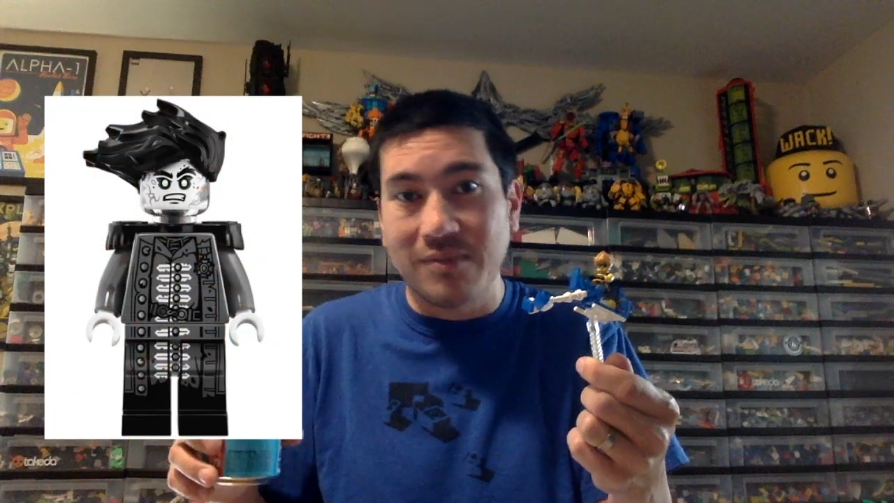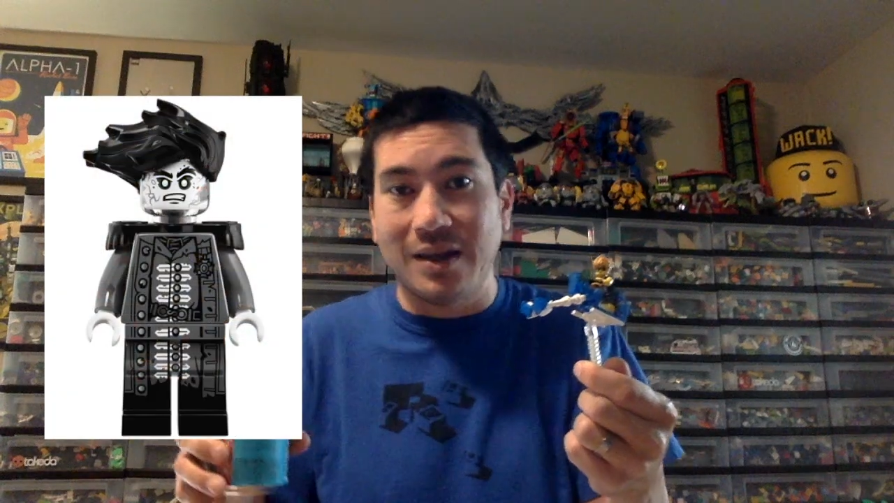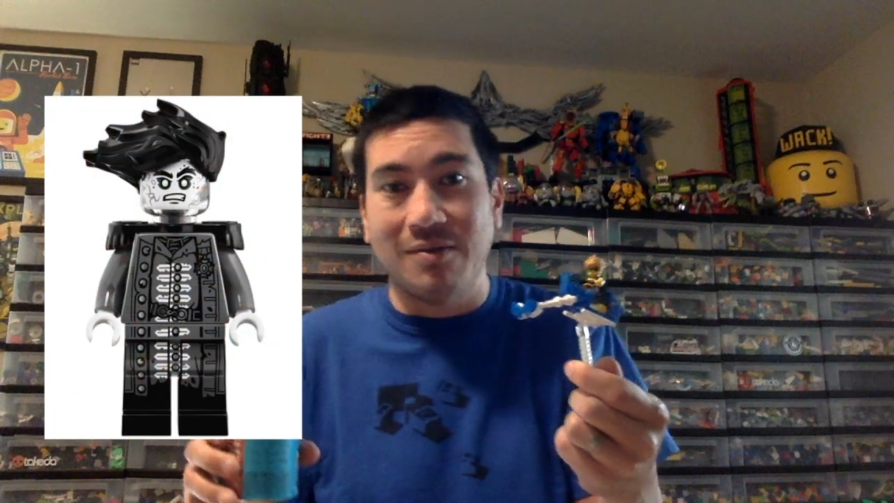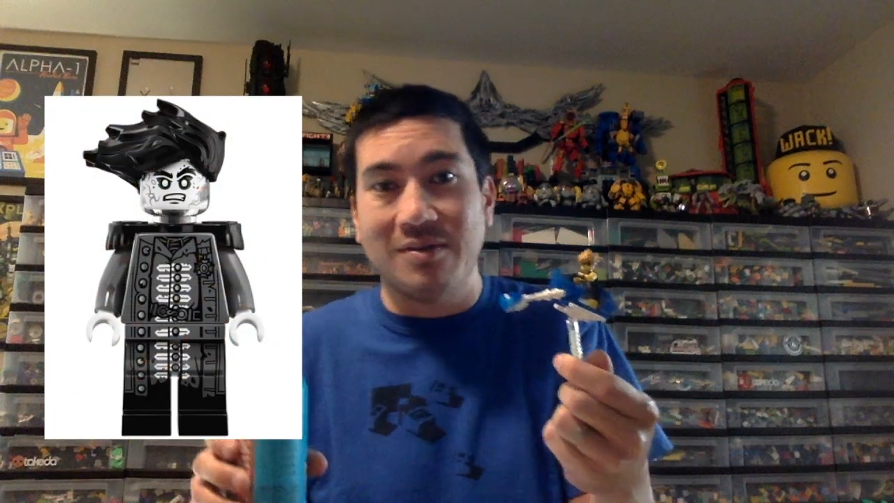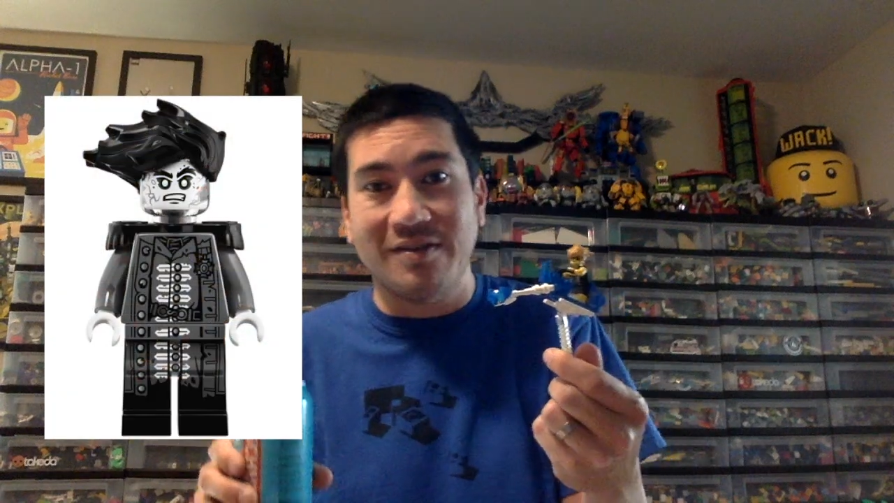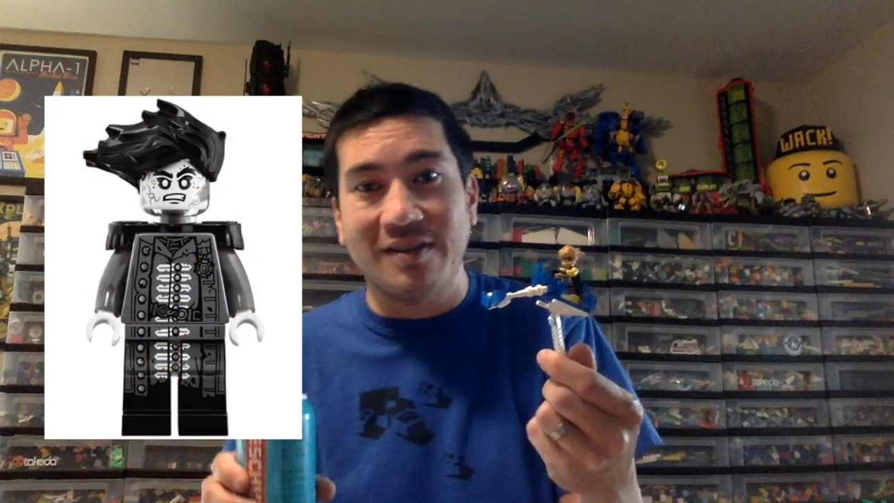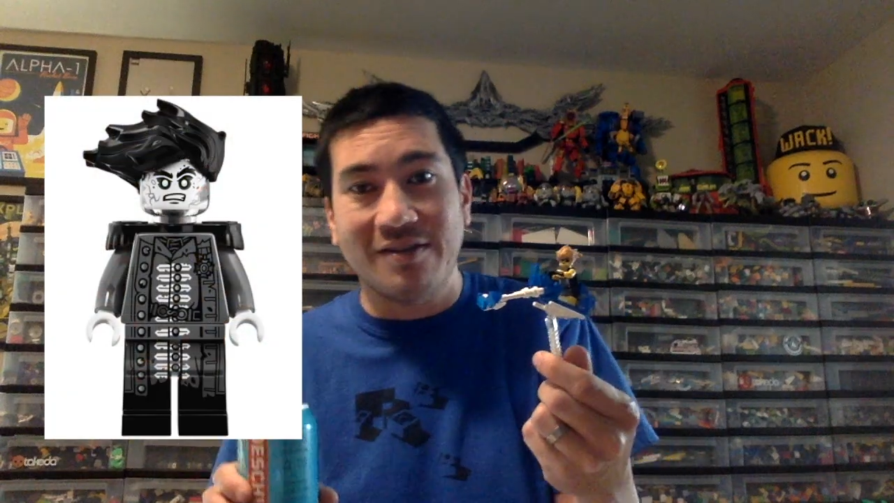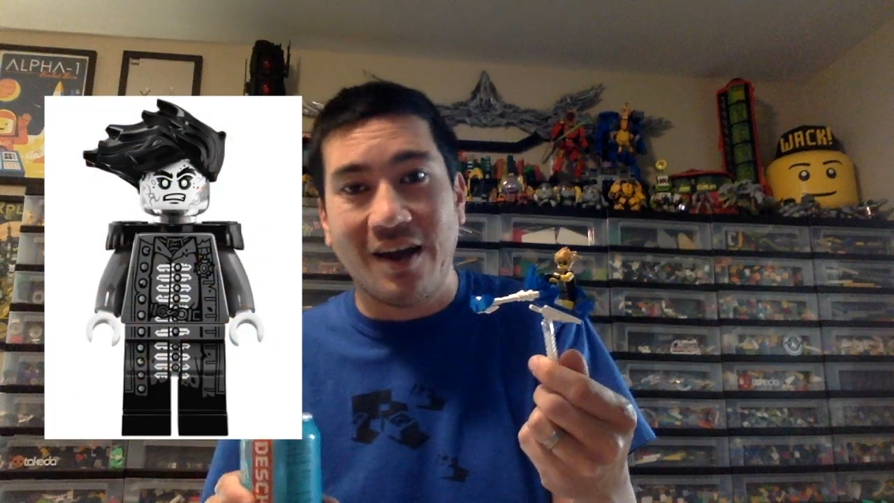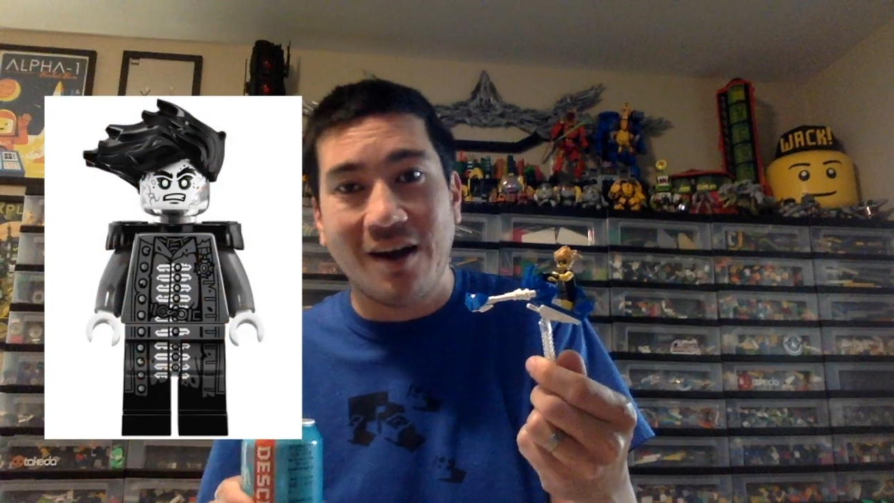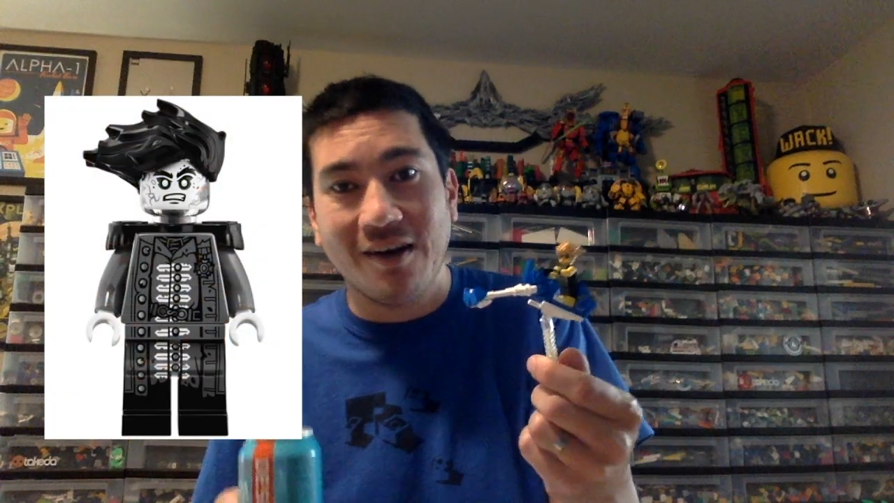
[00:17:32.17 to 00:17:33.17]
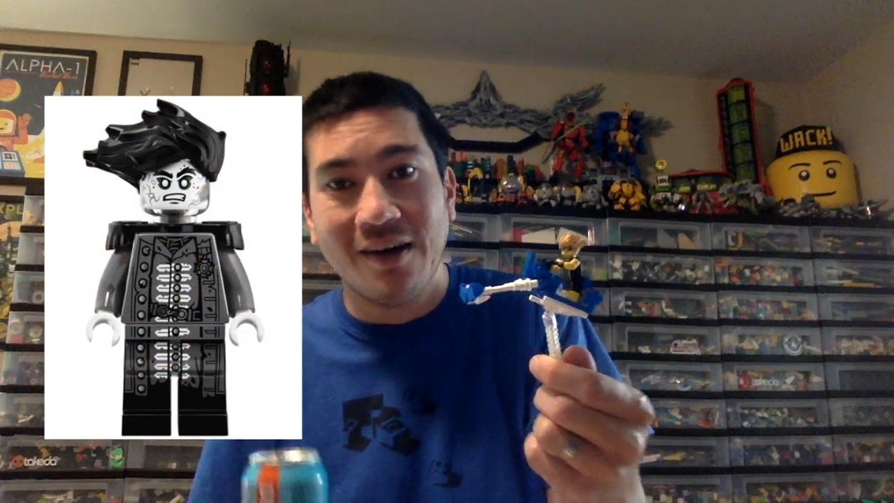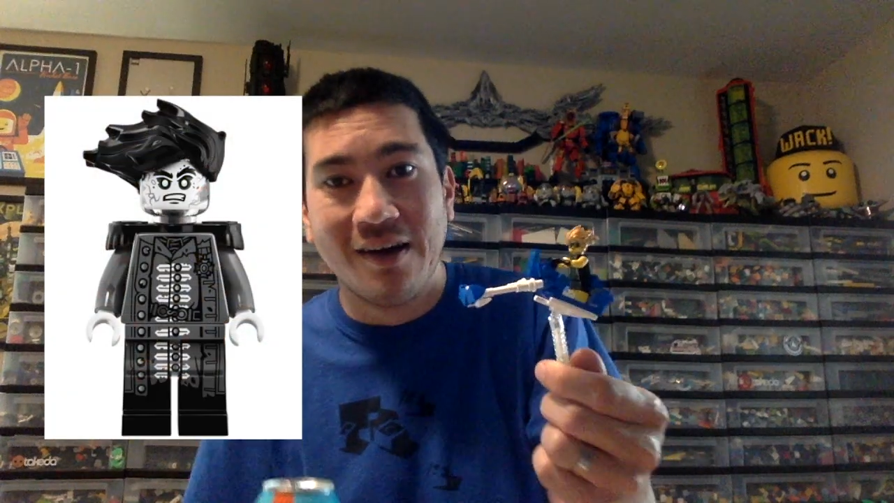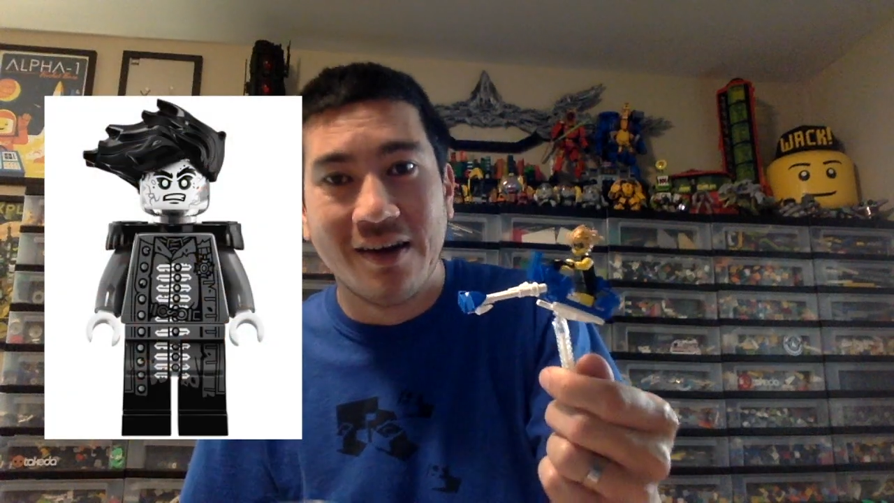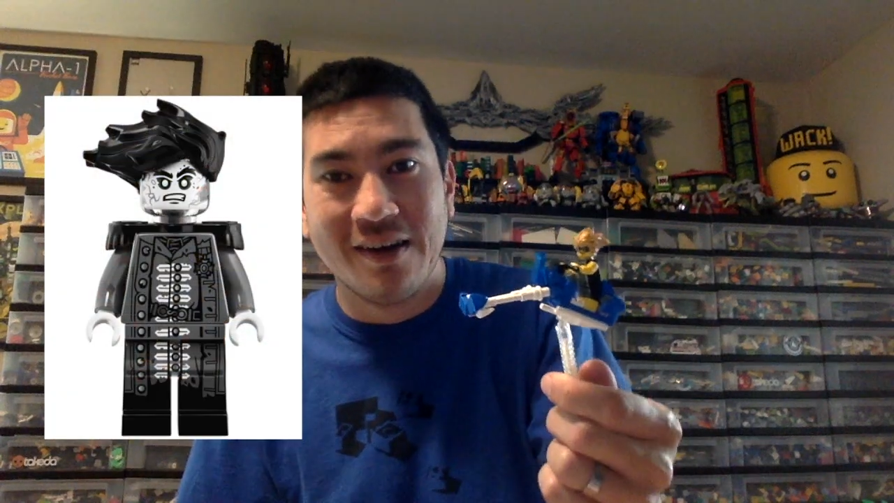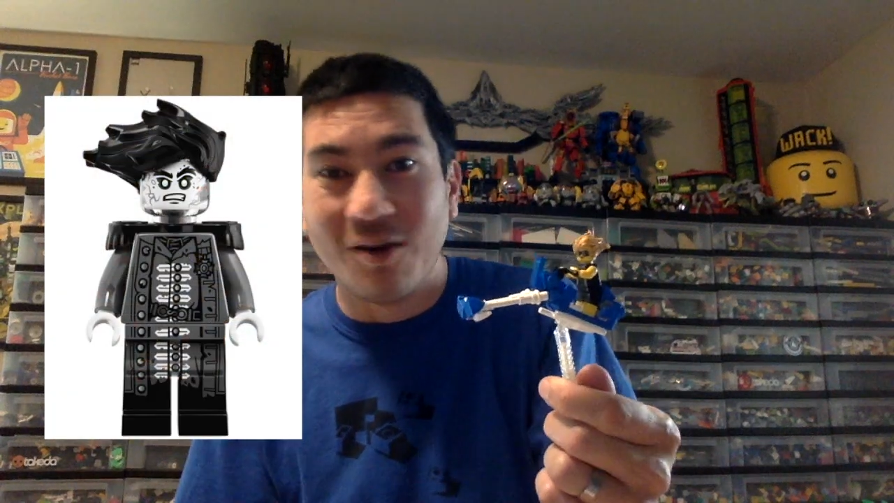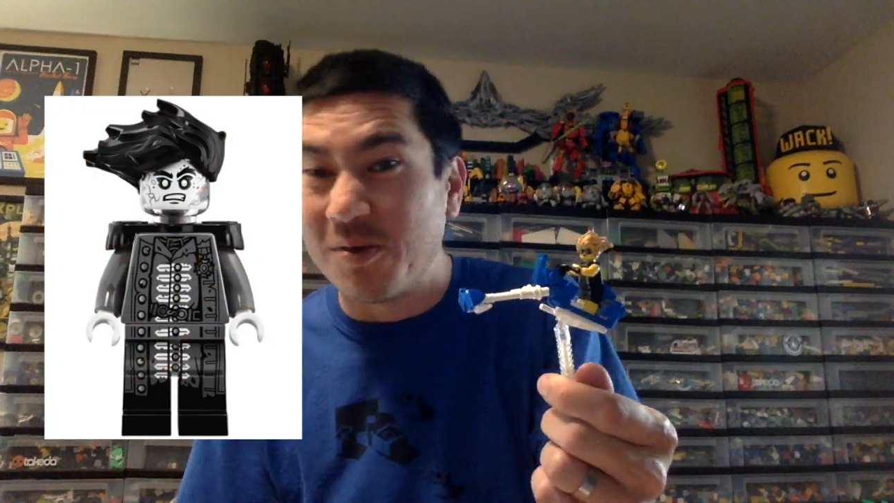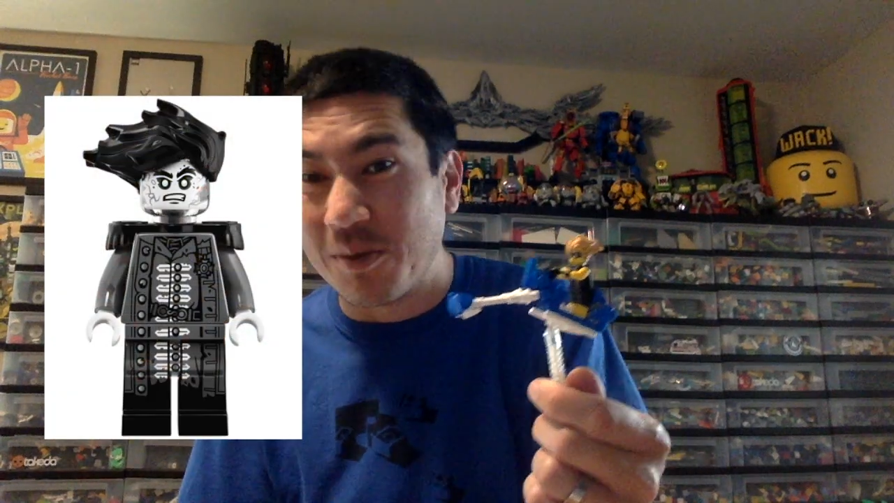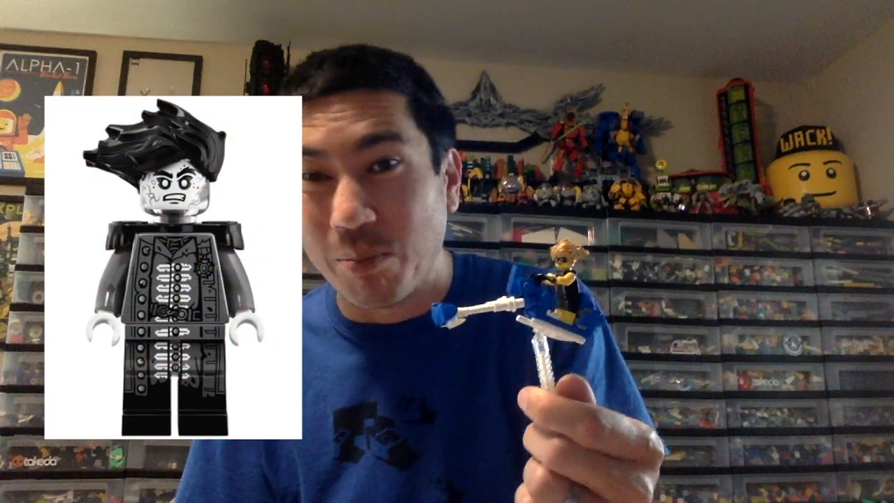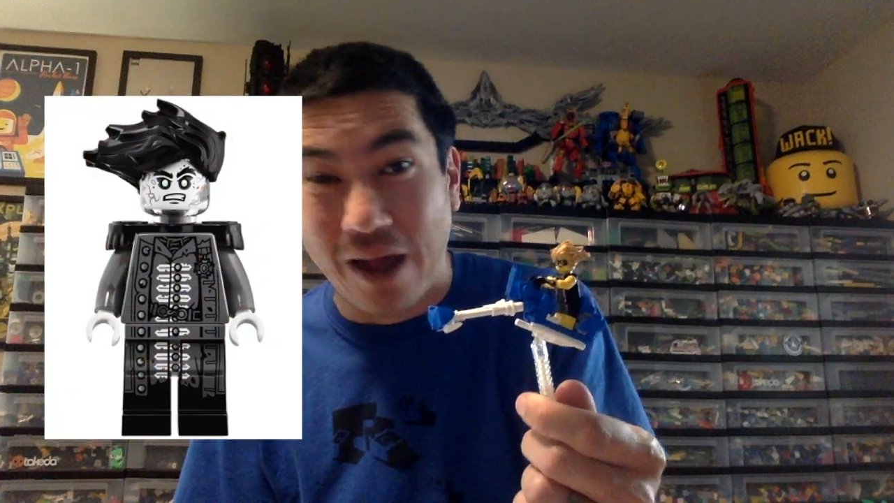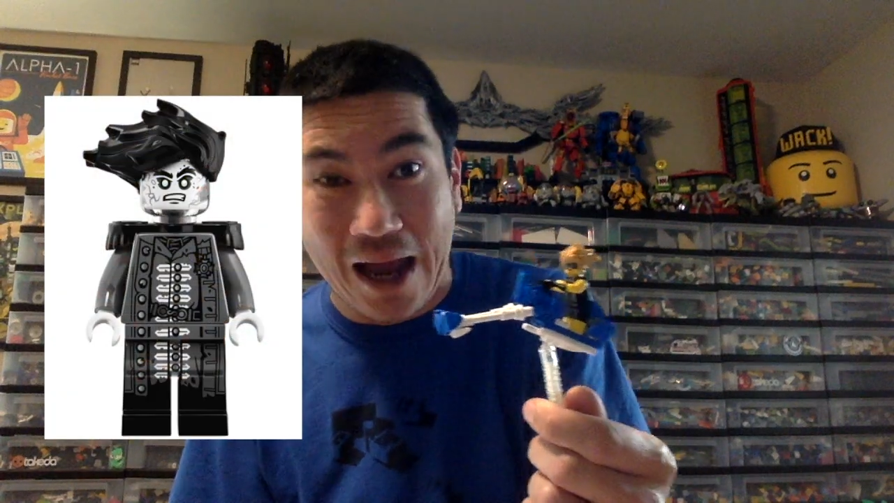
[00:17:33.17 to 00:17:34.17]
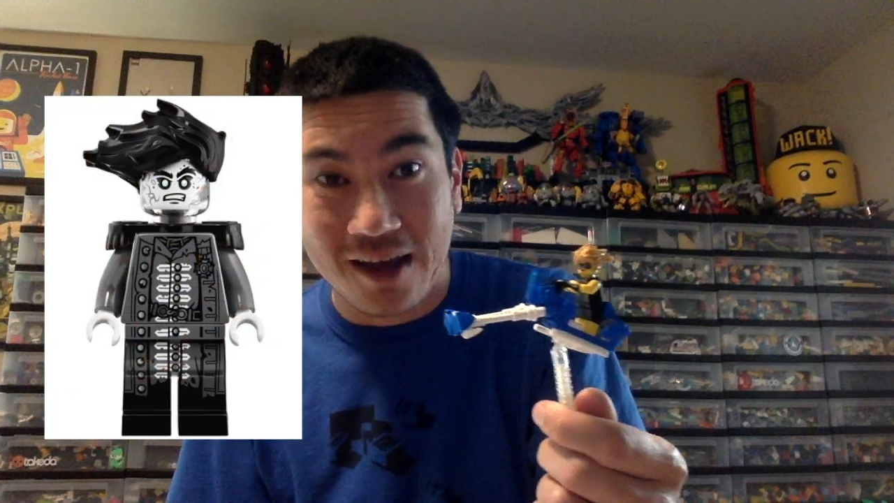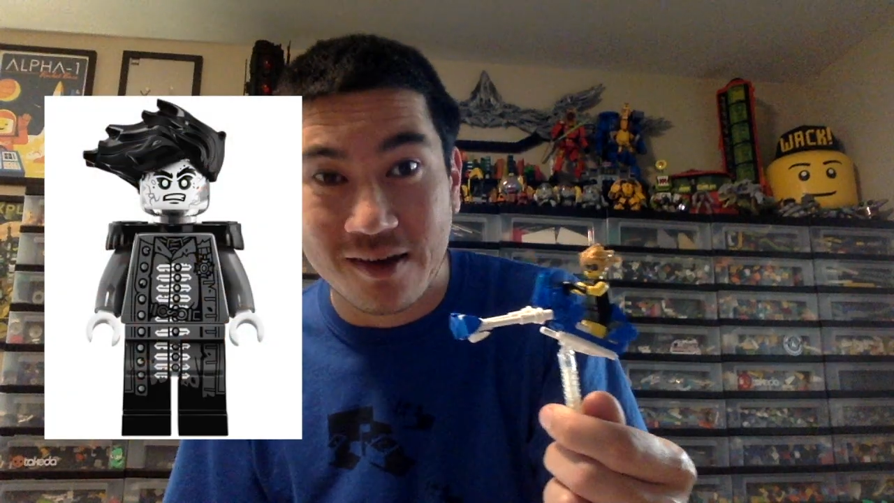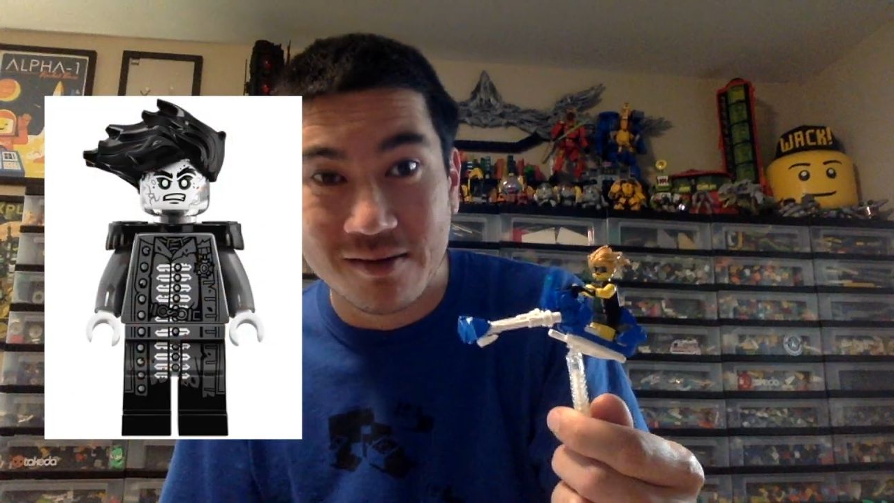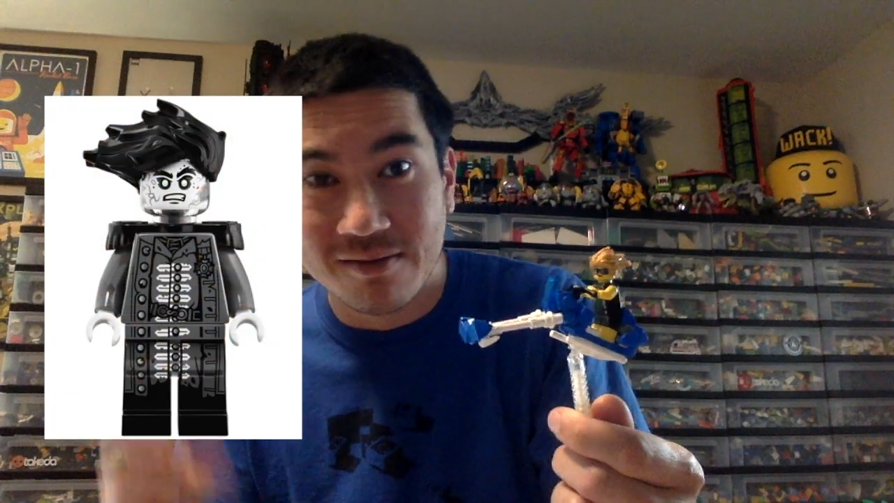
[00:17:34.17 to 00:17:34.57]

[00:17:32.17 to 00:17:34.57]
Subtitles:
That was his hair. It was in black.